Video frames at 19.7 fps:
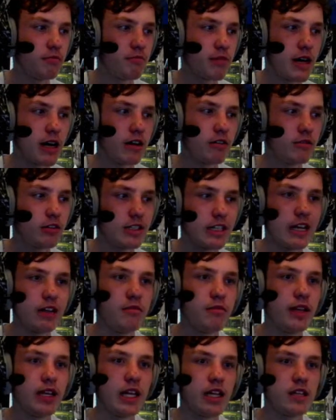about
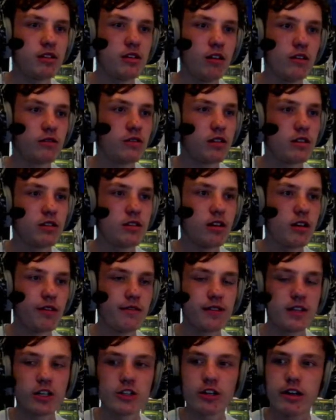10 minutes after the
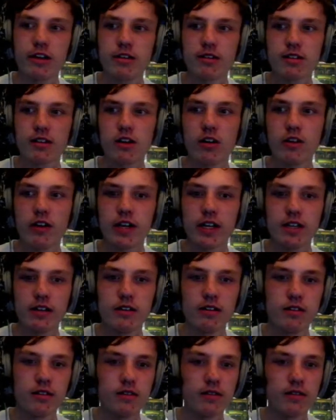service actually started.